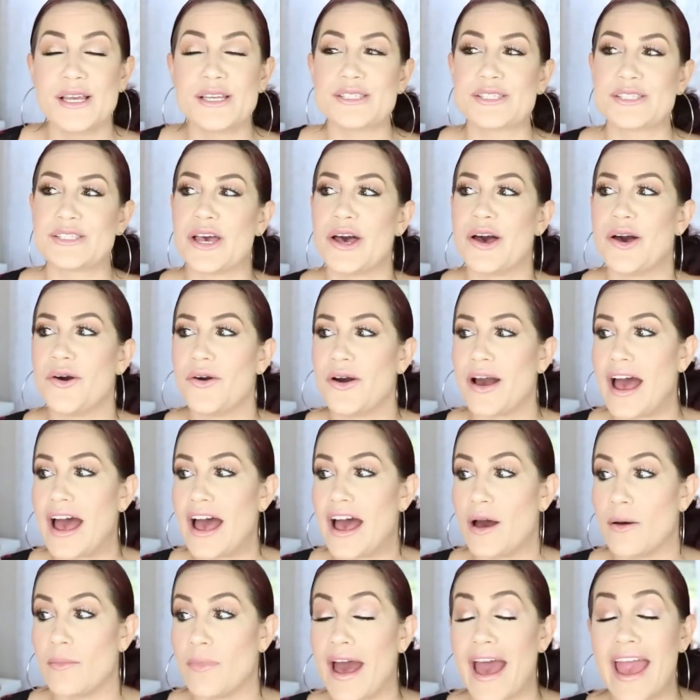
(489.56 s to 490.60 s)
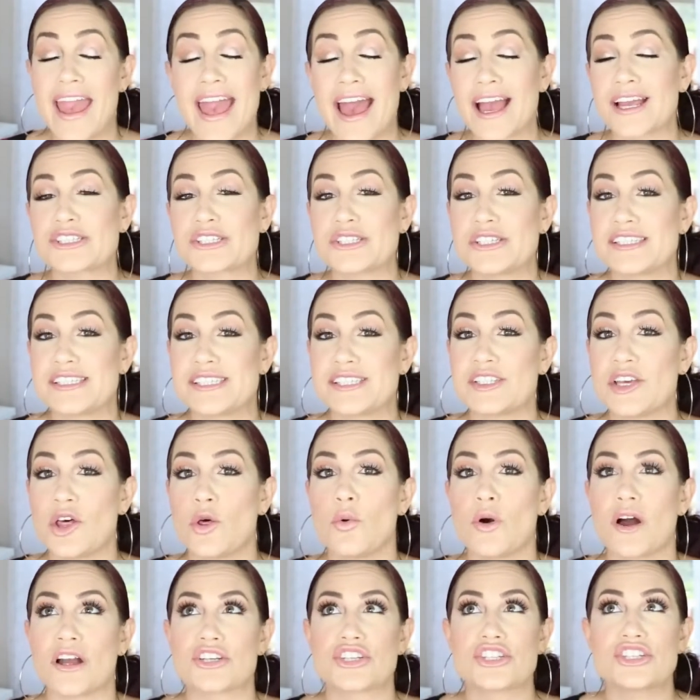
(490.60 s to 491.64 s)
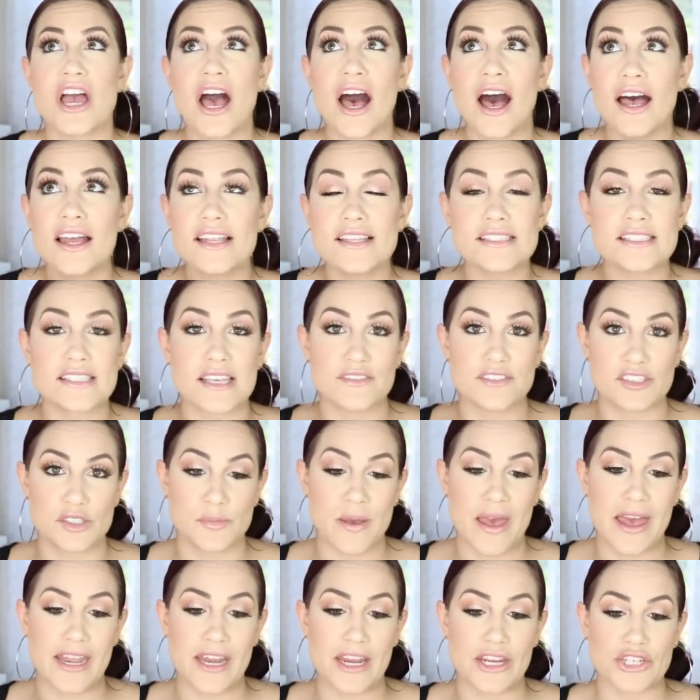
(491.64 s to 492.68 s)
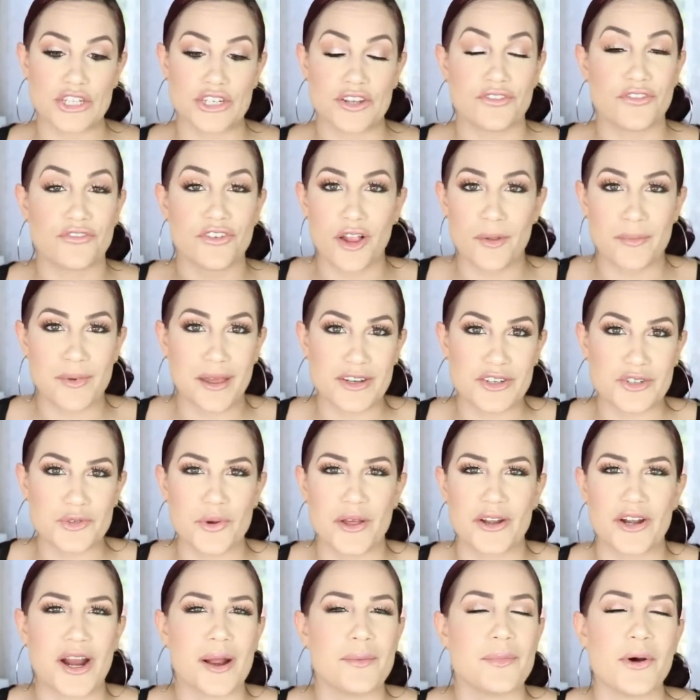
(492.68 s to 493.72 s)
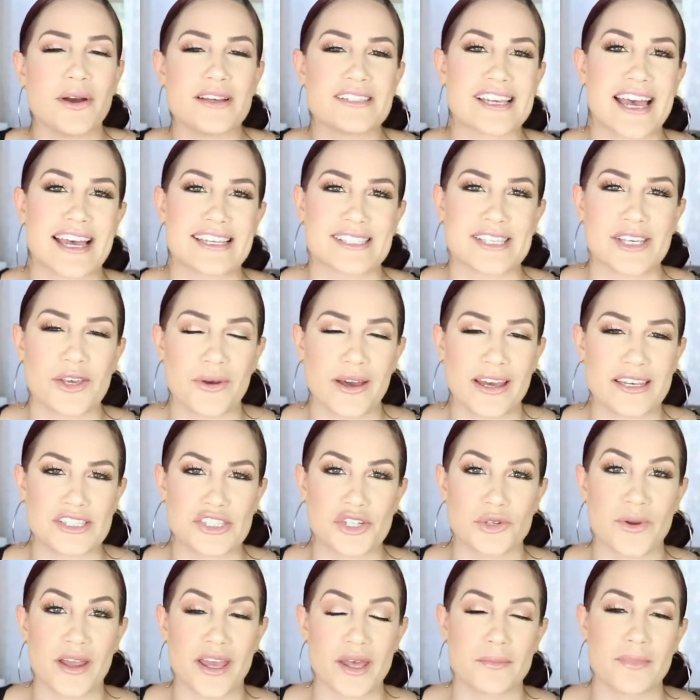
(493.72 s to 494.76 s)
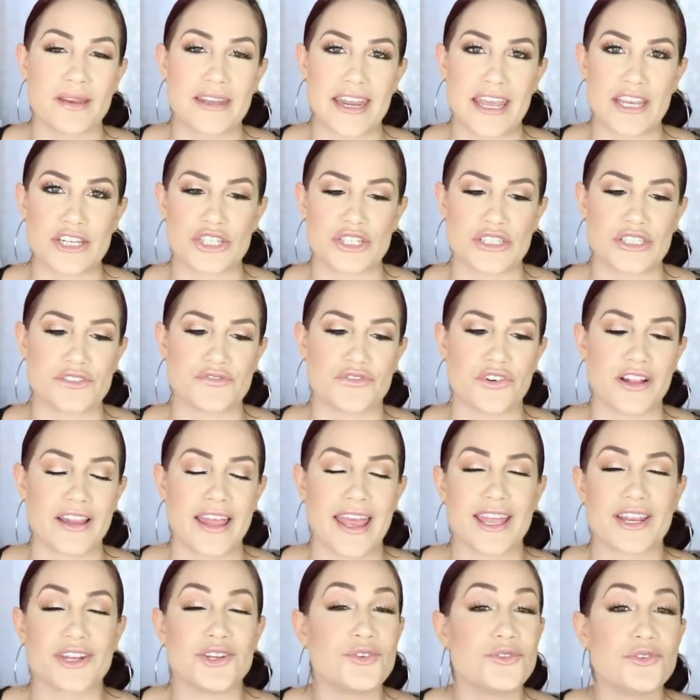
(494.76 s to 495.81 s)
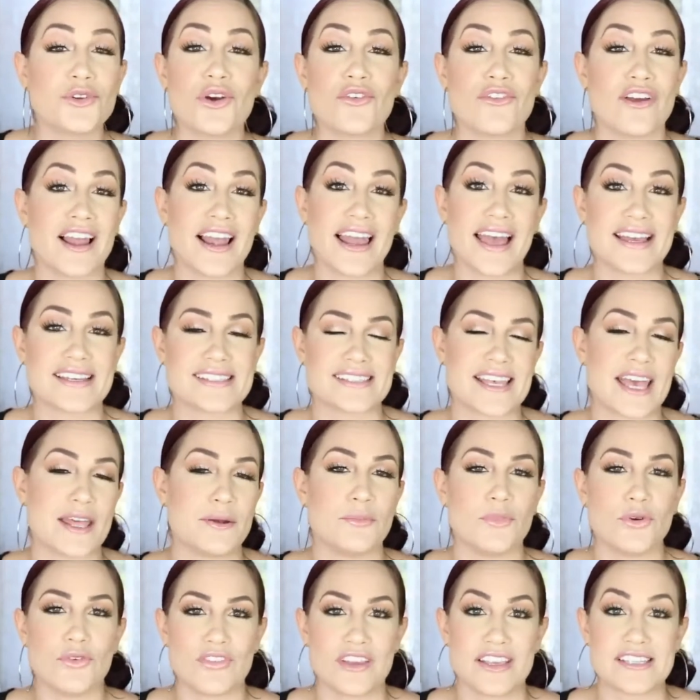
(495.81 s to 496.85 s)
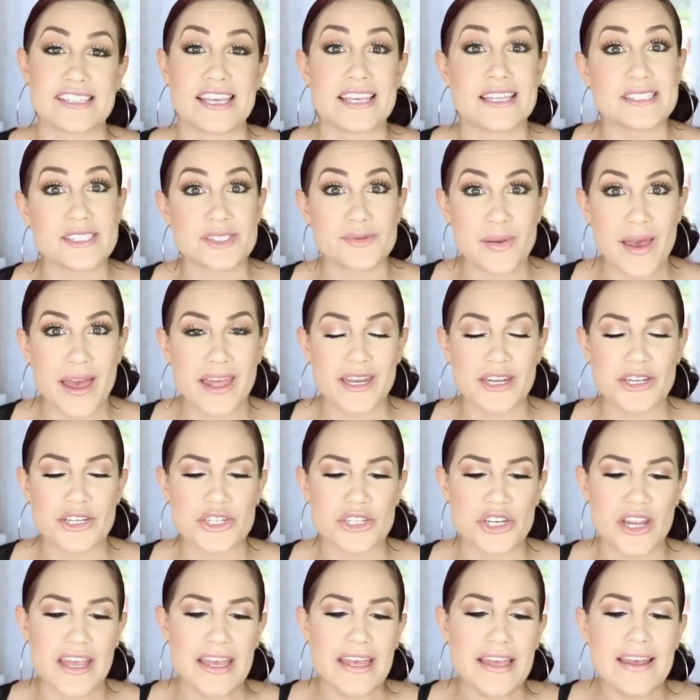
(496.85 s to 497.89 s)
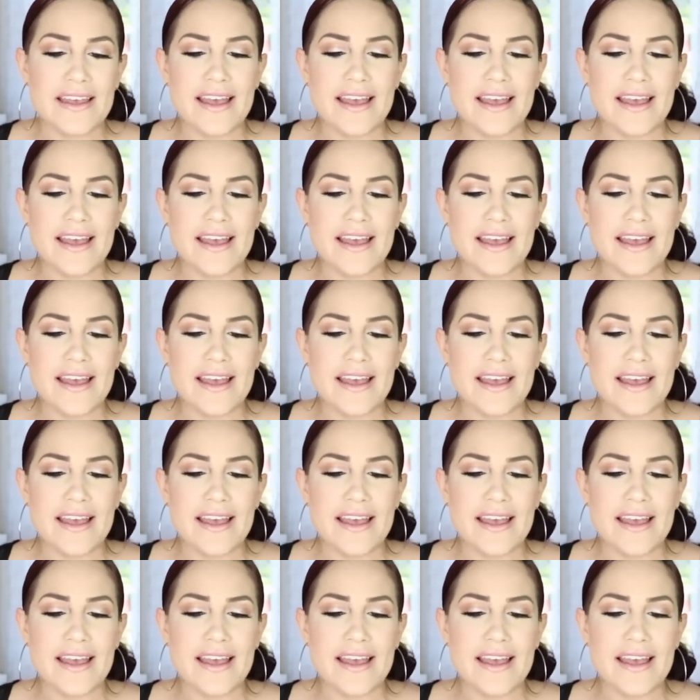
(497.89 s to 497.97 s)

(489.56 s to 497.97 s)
So I actually still watch tons of Spanish. If you follow me on Twitter, I'm always asking you guys your recommendations for like new novelas and movies in Spanish.